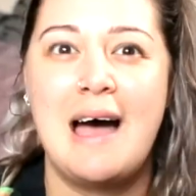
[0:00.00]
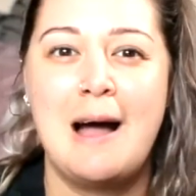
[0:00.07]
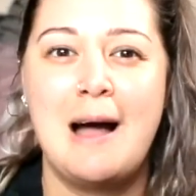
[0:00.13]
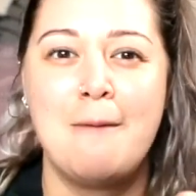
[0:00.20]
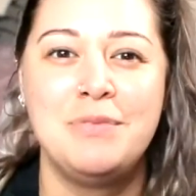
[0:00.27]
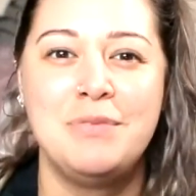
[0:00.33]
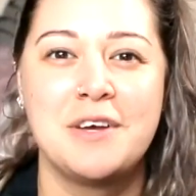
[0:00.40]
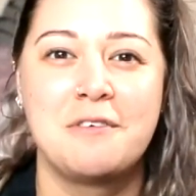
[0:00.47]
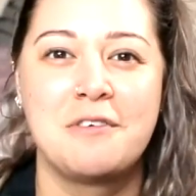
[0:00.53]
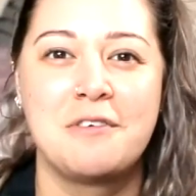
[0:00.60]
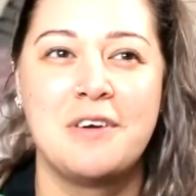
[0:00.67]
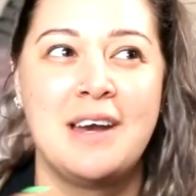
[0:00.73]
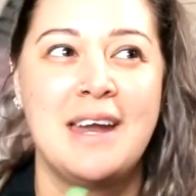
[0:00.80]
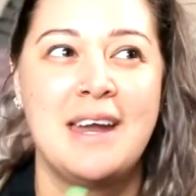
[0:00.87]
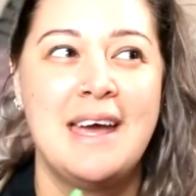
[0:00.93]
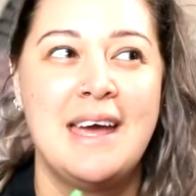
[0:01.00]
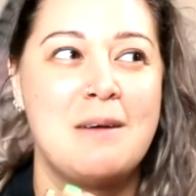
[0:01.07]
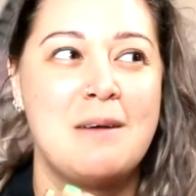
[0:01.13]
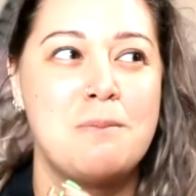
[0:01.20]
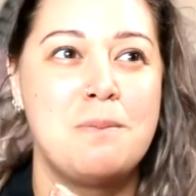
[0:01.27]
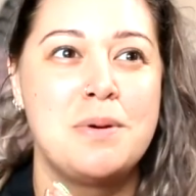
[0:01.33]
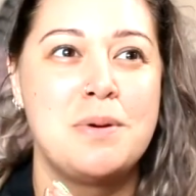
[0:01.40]
different
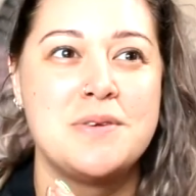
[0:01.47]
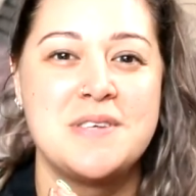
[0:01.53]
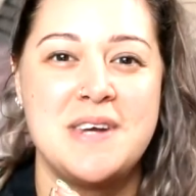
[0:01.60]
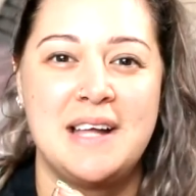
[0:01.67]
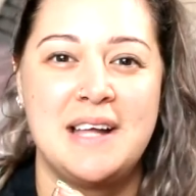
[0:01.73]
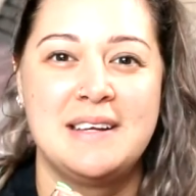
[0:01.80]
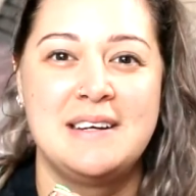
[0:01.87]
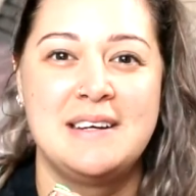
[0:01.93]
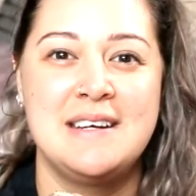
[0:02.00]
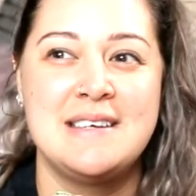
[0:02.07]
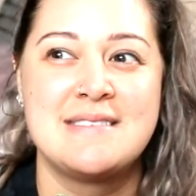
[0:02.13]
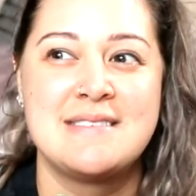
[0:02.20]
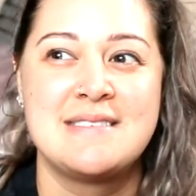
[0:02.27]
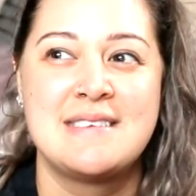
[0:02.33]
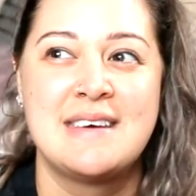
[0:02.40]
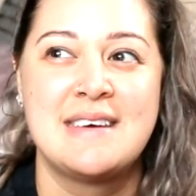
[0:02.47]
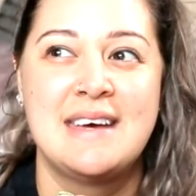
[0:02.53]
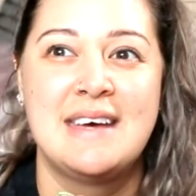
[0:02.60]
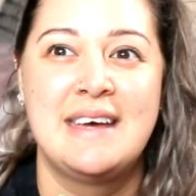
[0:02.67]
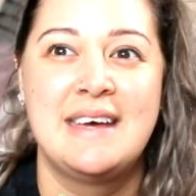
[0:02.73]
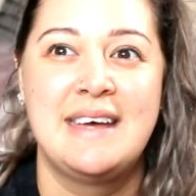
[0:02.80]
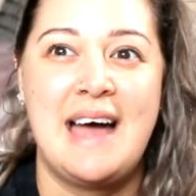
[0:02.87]
personalities
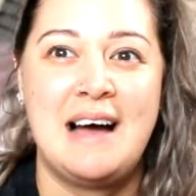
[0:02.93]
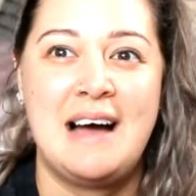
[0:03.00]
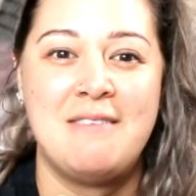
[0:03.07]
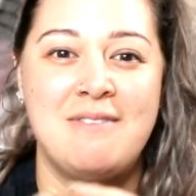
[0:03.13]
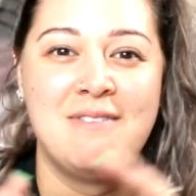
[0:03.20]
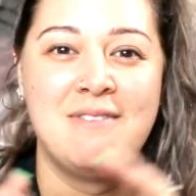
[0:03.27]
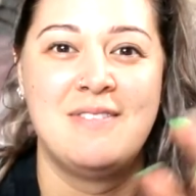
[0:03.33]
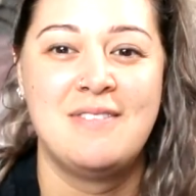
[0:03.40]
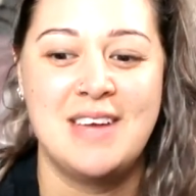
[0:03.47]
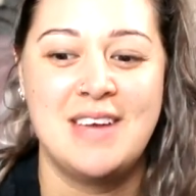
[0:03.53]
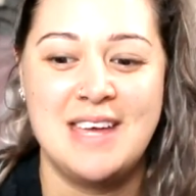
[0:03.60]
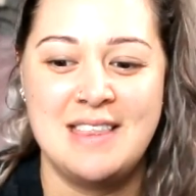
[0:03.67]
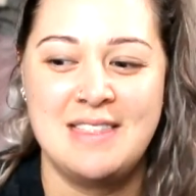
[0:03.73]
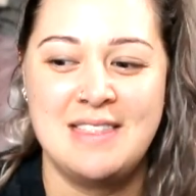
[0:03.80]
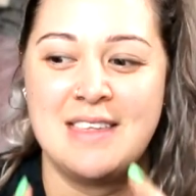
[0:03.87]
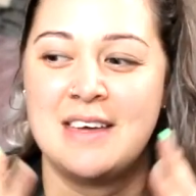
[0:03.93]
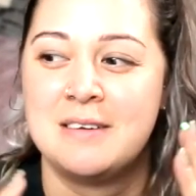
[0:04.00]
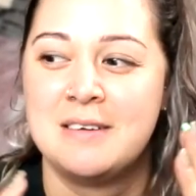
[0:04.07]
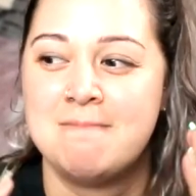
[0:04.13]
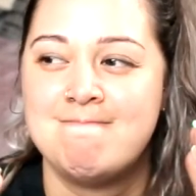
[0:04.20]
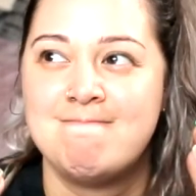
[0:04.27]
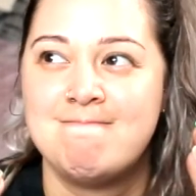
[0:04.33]
in the,
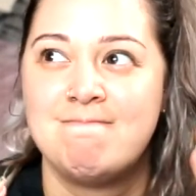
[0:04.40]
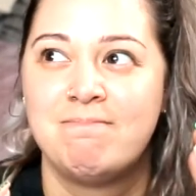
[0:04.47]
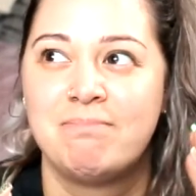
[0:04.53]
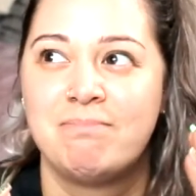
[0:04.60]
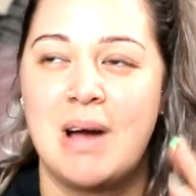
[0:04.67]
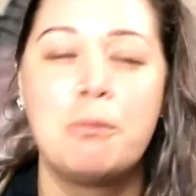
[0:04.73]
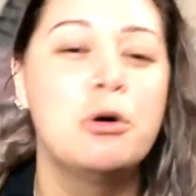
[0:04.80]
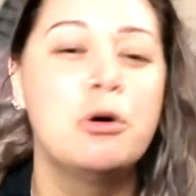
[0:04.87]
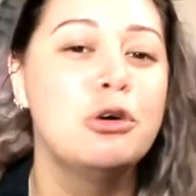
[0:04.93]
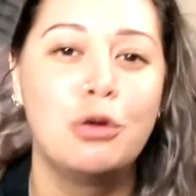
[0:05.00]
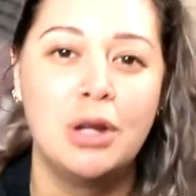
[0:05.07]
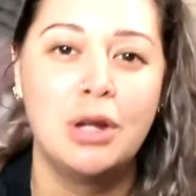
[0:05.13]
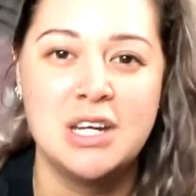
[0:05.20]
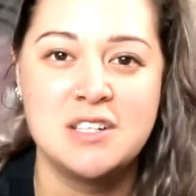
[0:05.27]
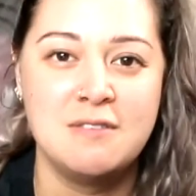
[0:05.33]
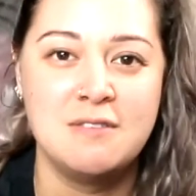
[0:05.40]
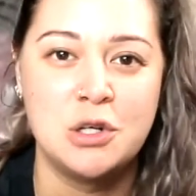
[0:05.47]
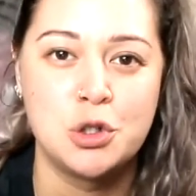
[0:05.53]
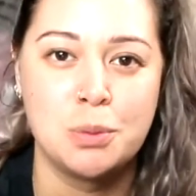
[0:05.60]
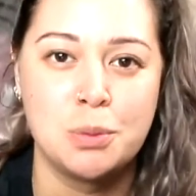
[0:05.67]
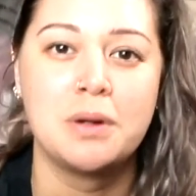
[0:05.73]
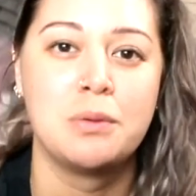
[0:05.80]
I'm going to call it
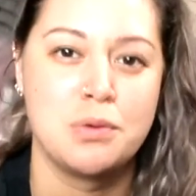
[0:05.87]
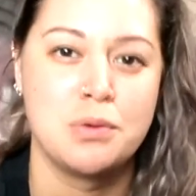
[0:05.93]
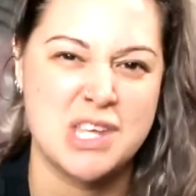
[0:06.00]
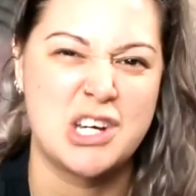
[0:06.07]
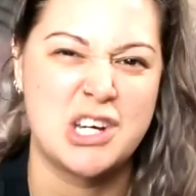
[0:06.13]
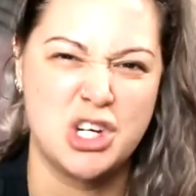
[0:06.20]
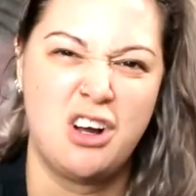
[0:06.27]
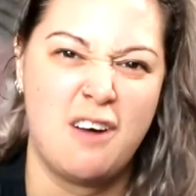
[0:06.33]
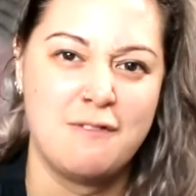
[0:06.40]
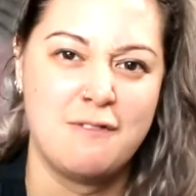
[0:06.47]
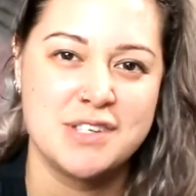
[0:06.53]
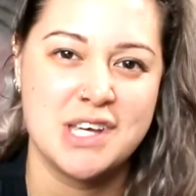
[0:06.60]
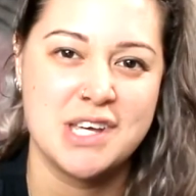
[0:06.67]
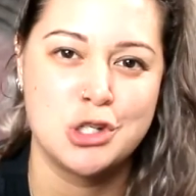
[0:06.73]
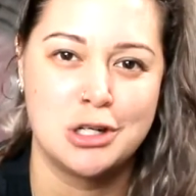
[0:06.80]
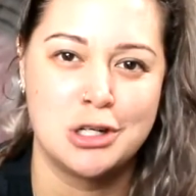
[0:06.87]
intervention, but it was actually a conversation.